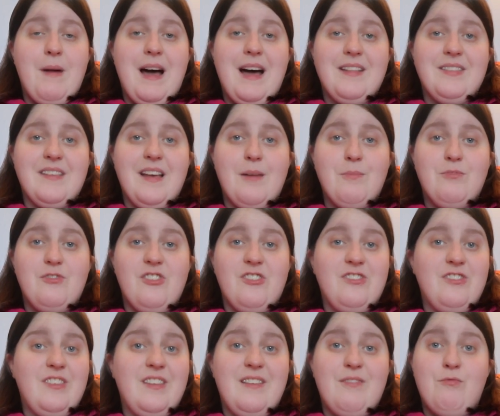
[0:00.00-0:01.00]
and I'm
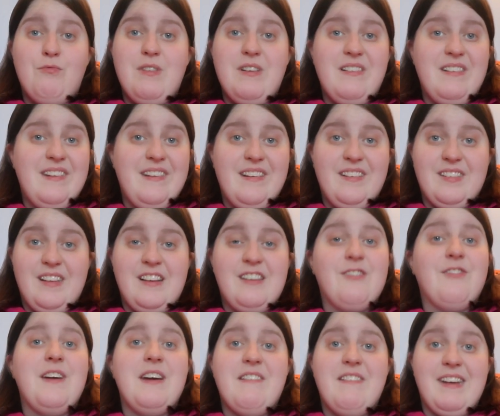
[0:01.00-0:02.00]
just really excited
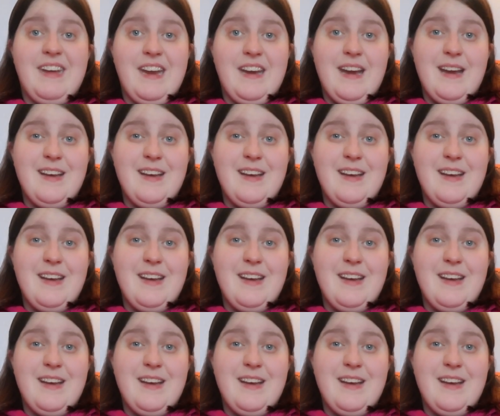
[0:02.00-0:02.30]
to finally get